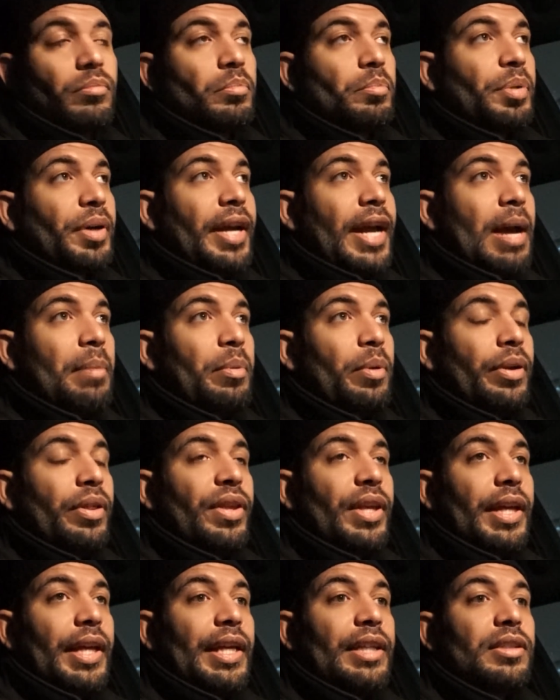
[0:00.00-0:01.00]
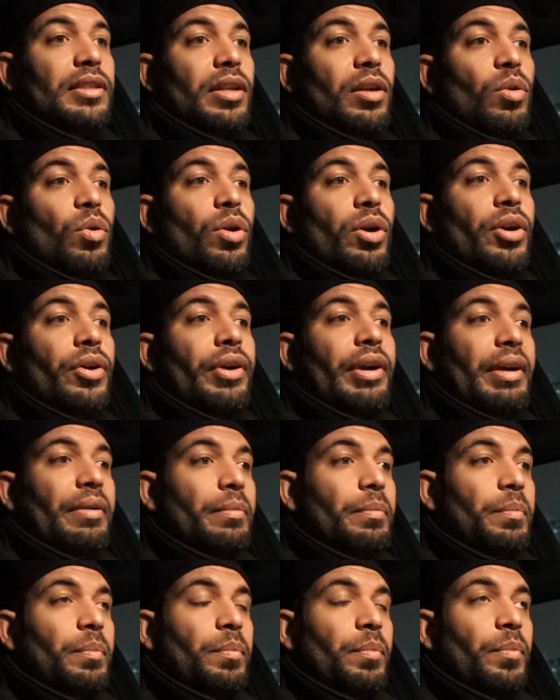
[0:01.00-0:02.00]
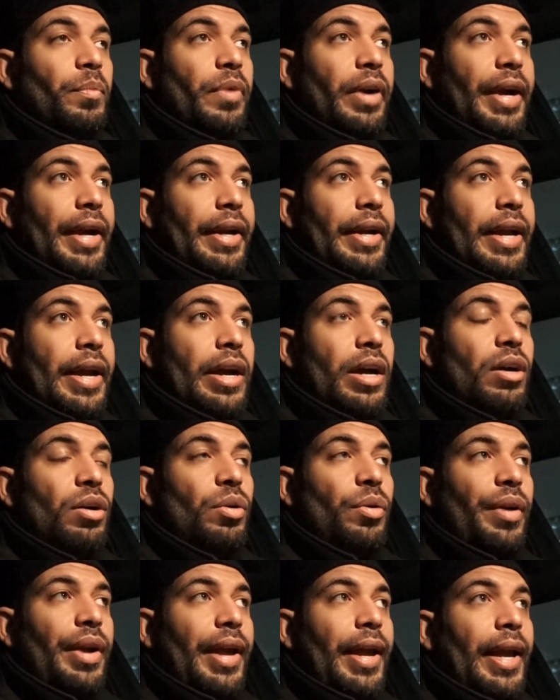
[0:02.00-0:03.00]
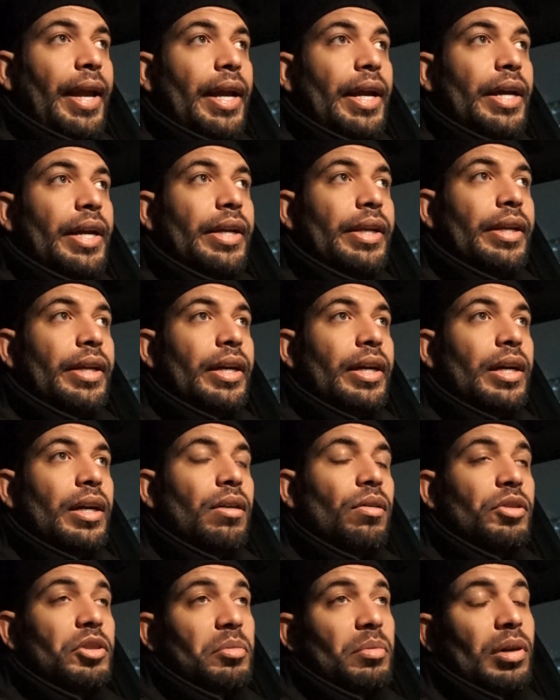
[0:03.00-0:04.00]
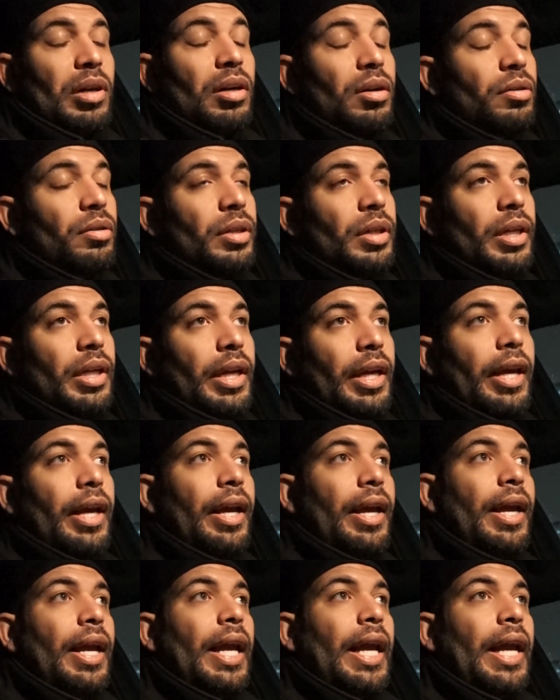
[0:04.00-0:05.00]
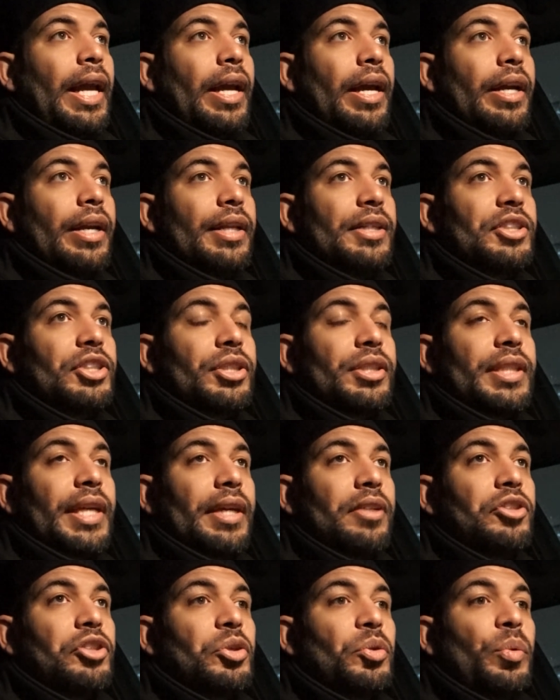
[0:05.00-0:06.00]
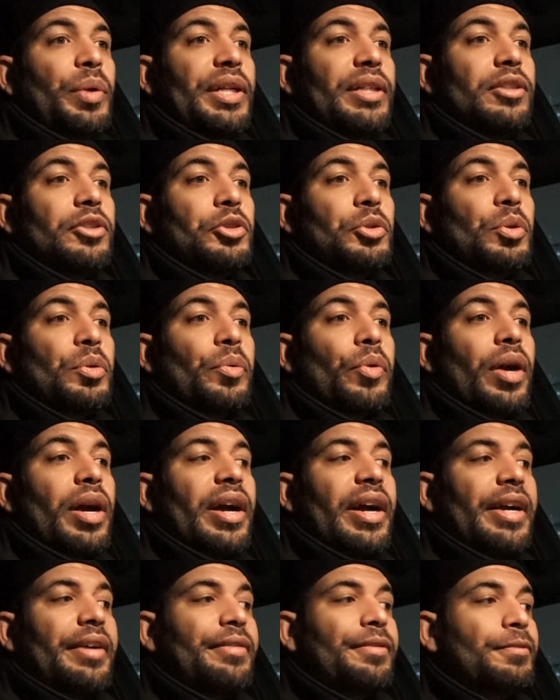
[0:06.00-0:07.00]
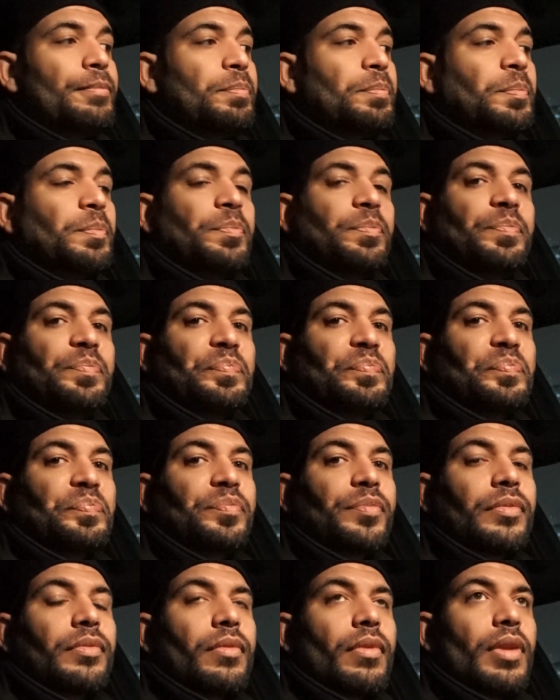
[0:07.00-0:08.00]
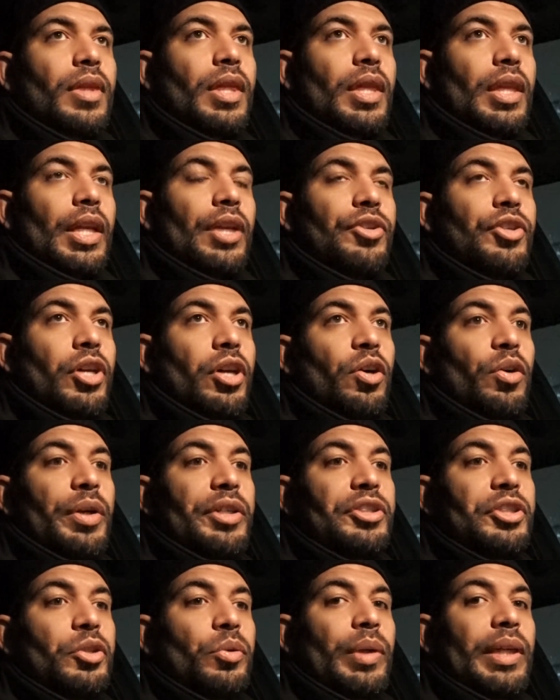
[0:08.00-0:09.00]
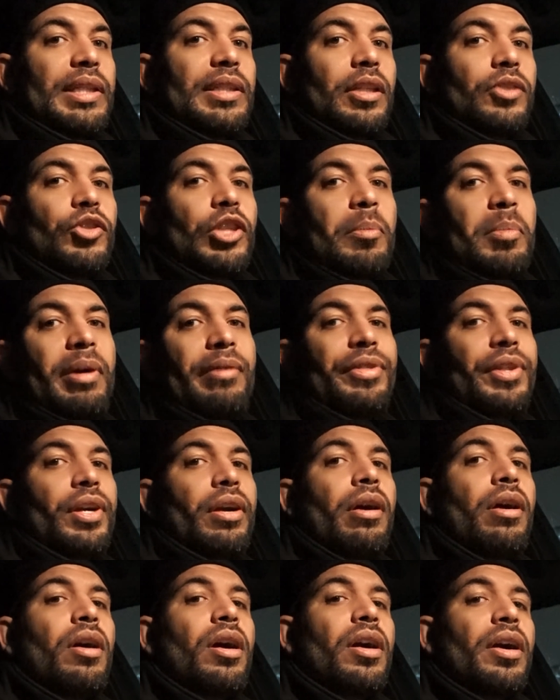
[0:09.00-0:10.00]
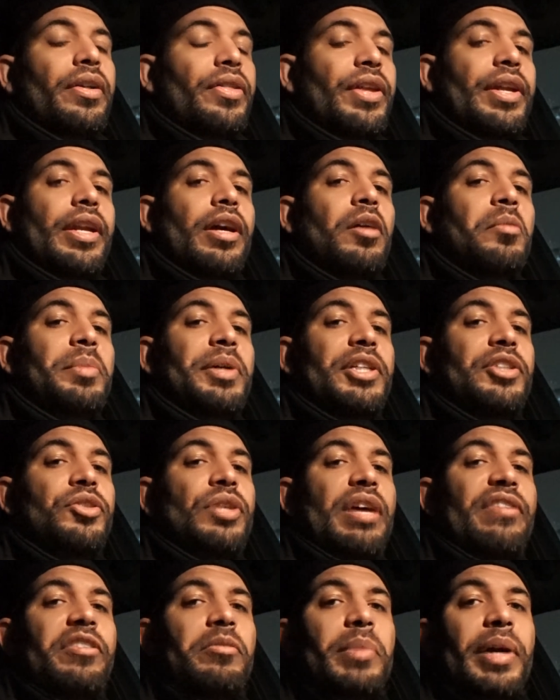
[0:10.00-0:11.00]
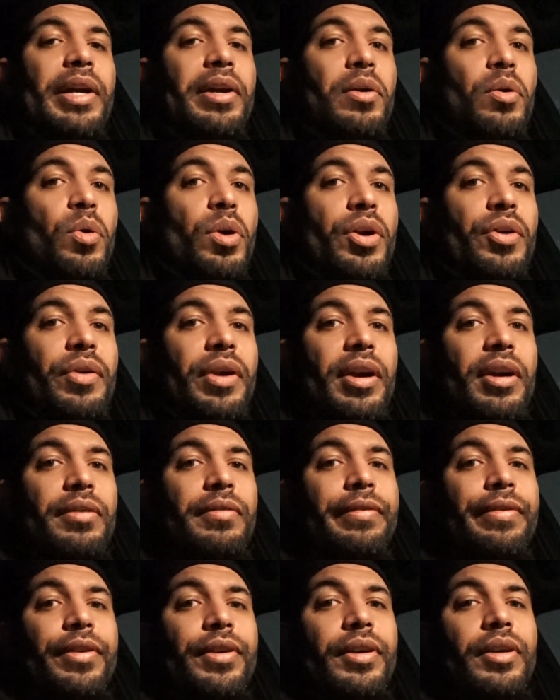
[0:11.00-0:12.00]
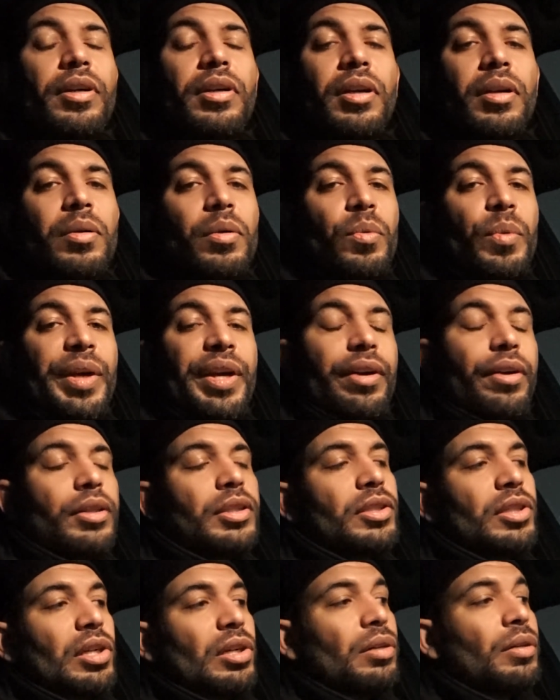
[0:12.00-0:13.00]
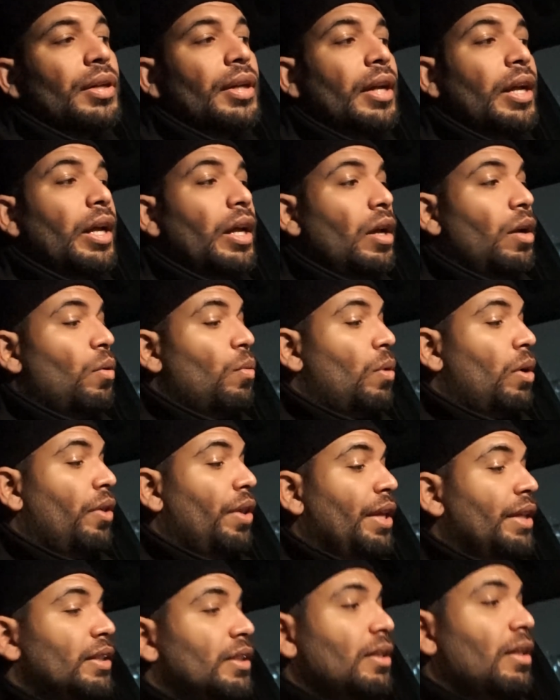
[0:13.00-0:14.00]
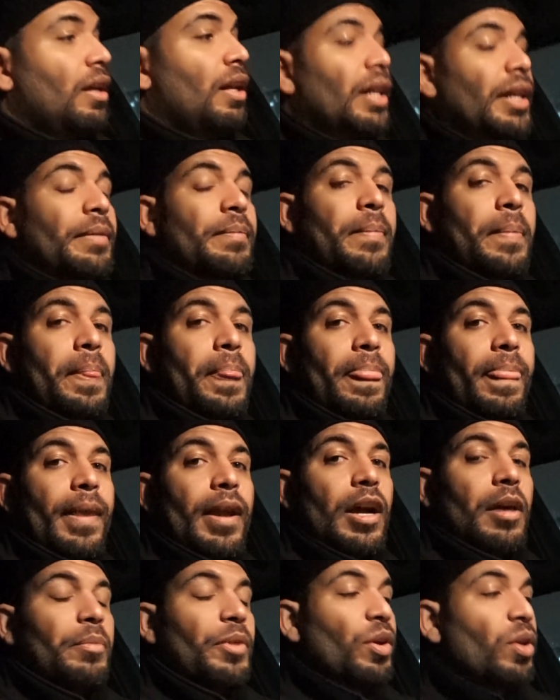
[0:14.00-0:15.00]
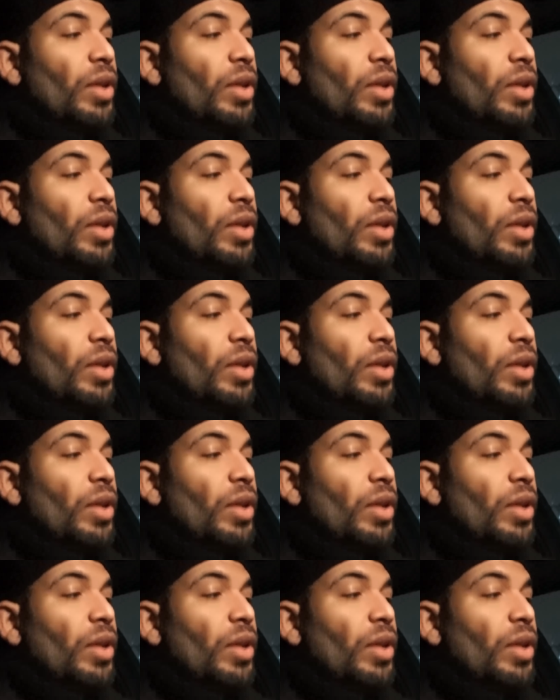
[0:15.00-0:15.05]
pretty happy with it. He's gonna order it right now and or tomorrow, and it should take 2 weeks to arrive. So in 2 weeks I'll drop off the car, then I'll be driving my Accord around for a week or so while they install it. The